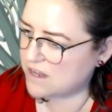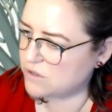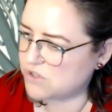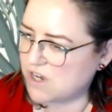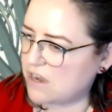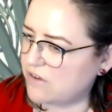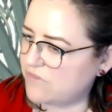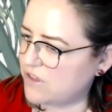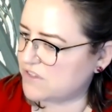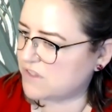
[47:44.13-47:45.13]
can you share
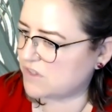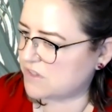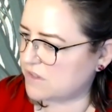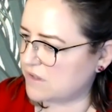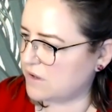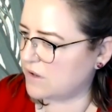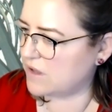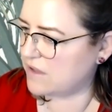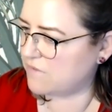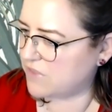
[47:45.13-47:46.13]
if there
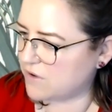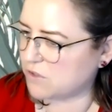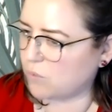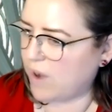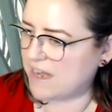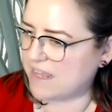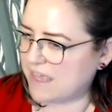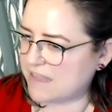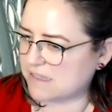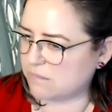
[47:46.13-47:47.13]
is a way to
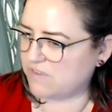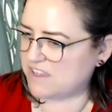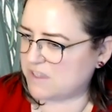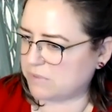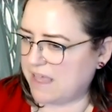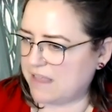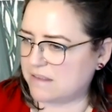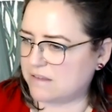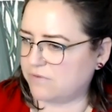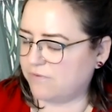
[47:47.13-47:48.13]
get some of these plants
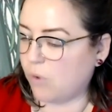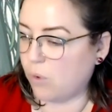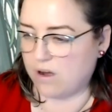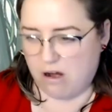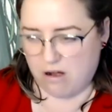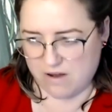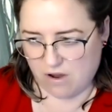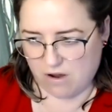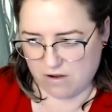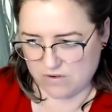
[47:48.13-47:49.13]
for our
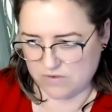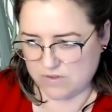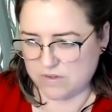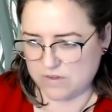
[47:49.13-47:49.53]
yard,